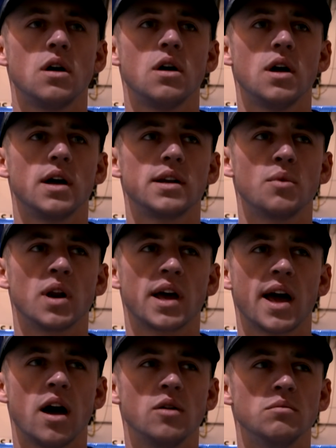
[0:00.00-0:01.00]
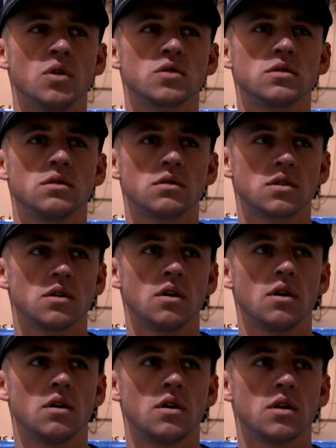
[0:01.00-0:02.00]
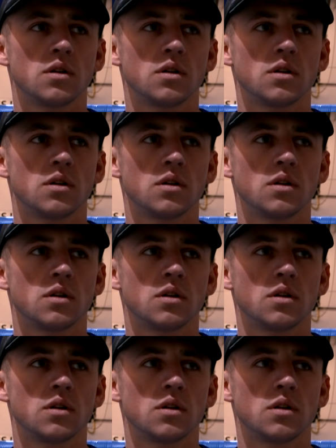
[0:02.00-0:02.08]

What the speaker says: I didn't want to get out-muscled, so